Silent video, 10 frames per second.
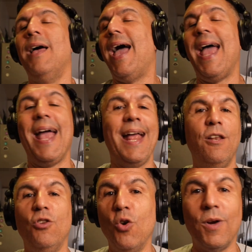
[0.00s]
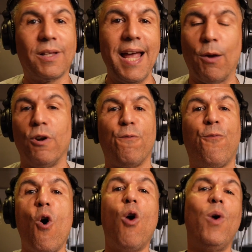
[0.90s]
And you would think with a
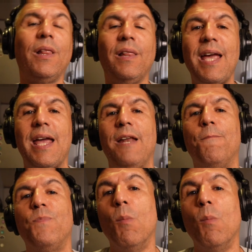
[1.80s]
four one lead,